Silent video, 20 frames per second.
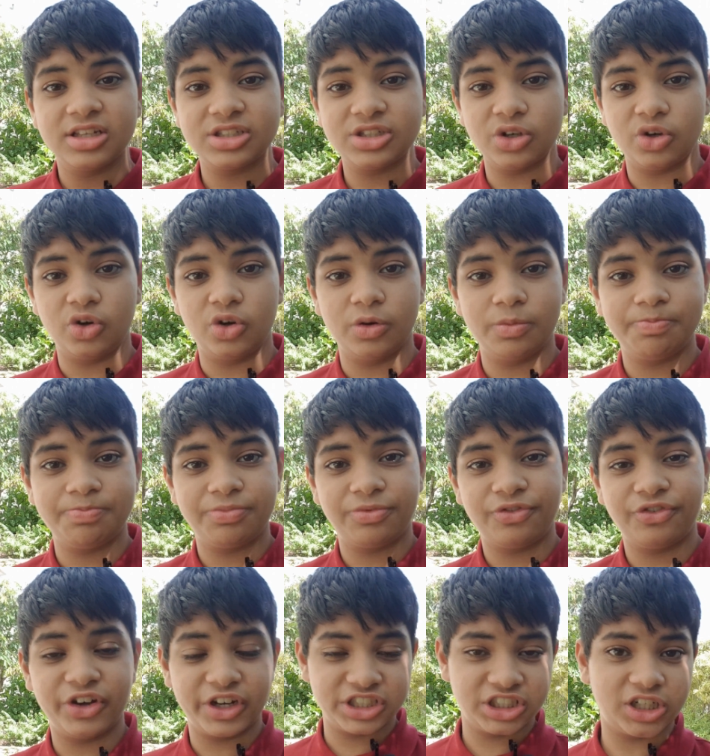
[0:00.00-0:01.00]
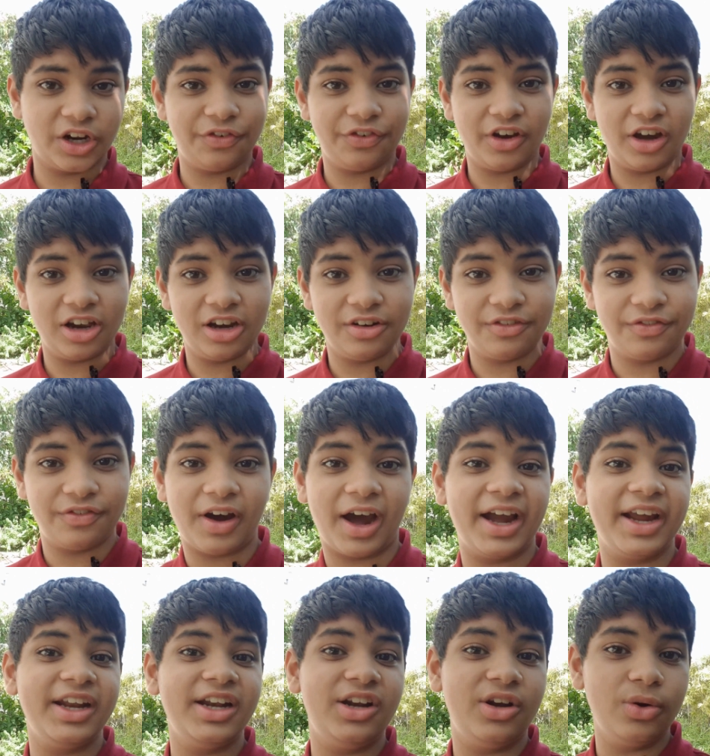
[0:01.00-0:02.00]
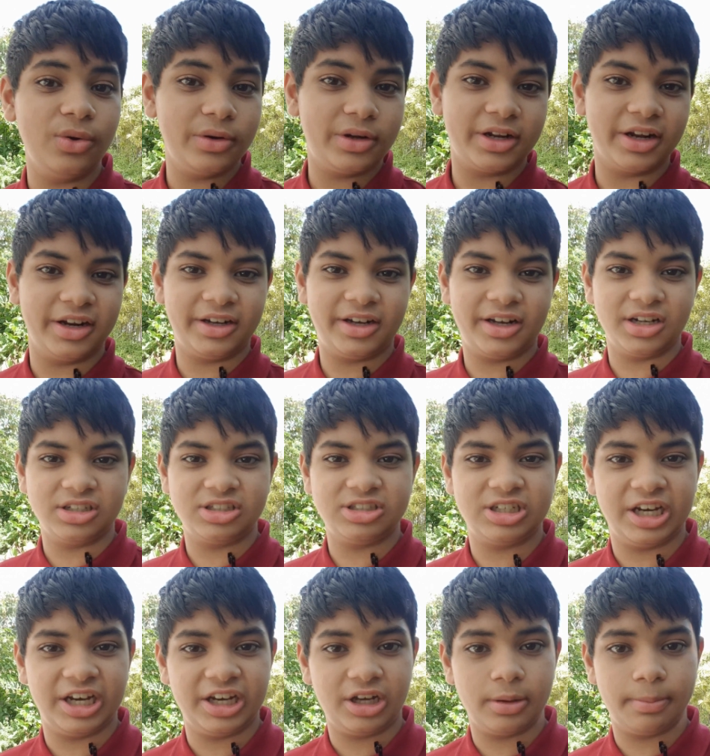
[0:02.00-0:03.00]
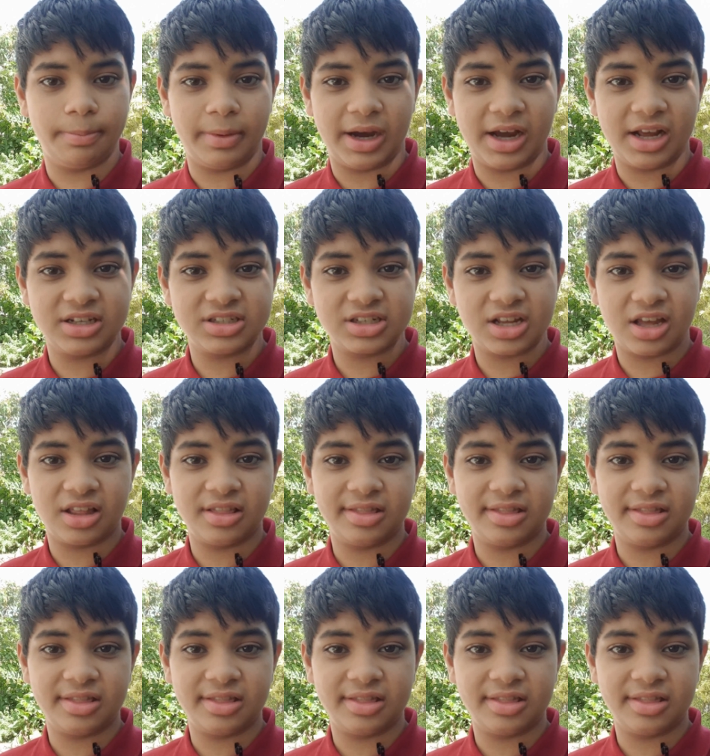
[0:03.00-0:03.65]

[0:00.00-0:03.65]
So first of all, why do turtles need to bask?